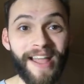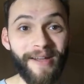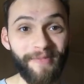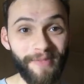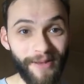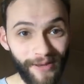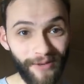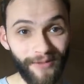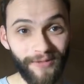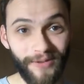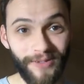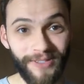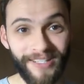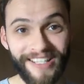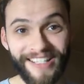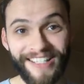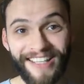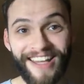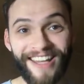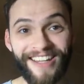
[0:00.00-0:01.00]
and we look forward
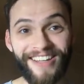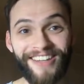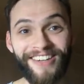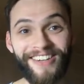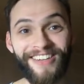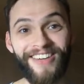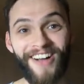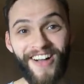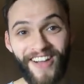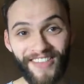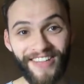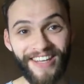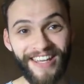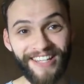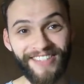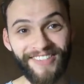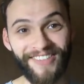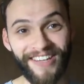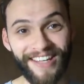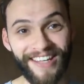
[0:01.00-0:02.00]
to seeing you on the
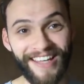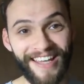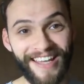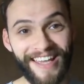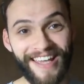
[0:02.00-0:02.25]
next one.